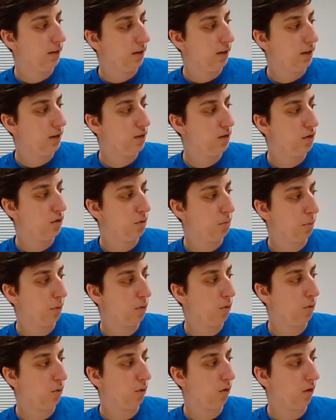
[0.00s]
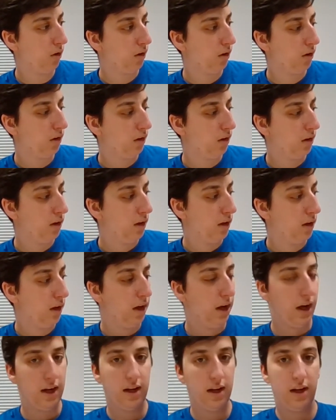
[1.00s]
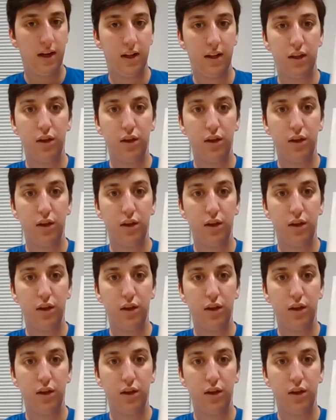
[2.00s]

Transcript: It's super cool. And